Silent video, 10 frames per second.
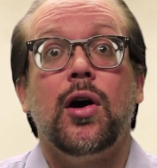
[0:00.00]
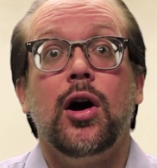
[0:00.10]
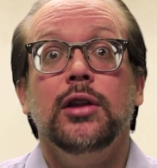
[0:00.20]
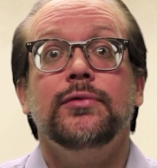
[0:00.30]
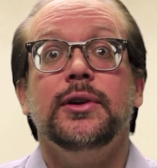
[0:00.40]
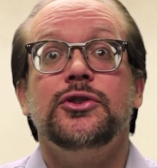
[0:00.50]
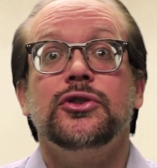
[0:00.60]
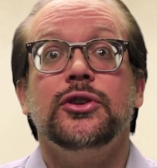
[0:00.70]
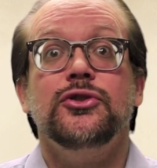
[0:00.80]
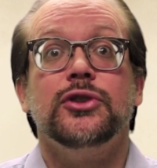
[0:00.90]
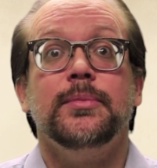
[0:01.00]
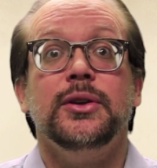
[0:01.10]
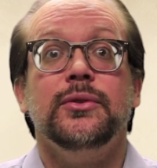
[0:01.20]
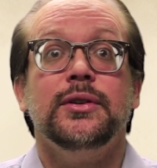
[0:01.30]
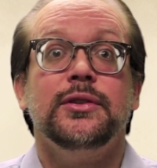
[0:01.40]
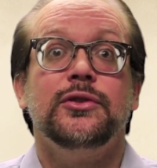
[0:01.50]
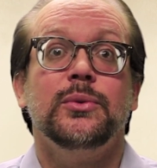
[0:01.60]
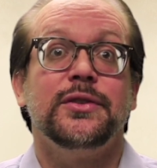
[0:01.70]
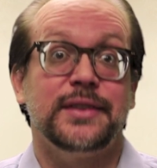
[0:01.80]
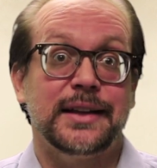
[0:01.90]
all of which contribute
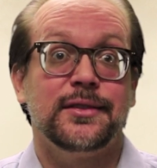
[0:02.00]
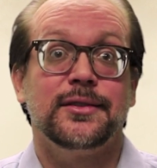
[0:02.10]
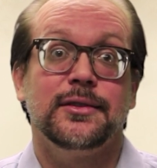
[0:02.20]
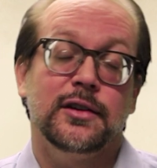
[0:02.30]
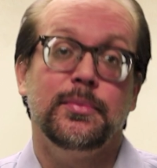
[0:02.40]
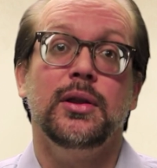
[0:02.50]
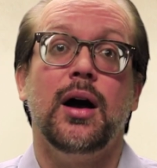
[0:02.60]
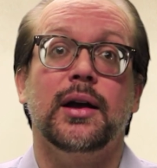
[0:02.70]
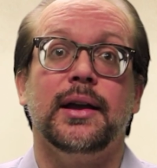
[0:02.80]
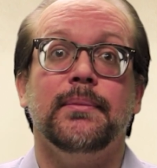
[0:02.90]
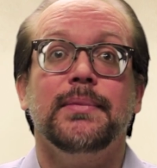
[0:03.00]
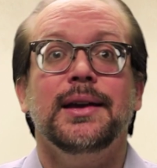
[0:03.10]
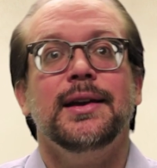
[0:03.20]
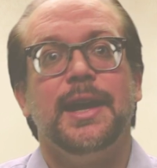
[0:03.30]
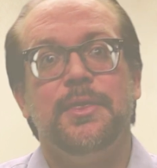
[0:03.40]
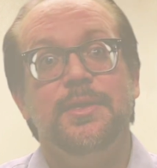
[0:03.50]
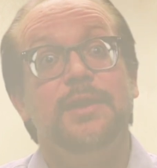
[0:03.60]
to a sense of belonging. And